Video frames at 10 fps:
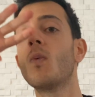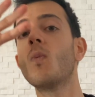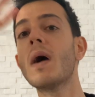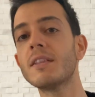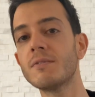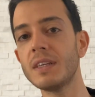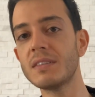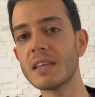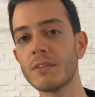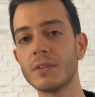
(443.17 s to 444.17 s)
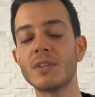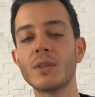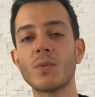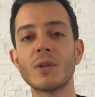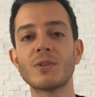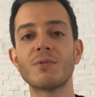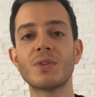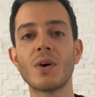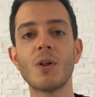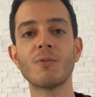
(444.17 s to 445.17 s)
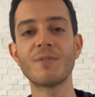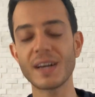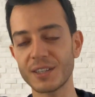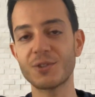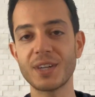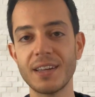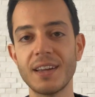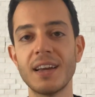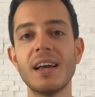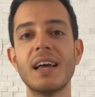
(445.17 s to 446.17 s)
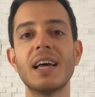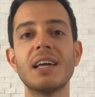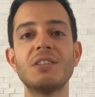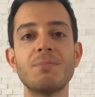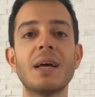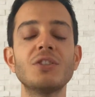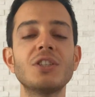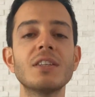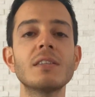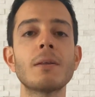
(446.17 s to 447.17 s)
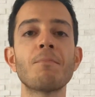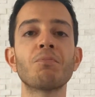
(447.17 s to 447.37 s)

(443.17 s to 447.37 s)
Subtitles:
when we delve into the world of the olfactory dimensions.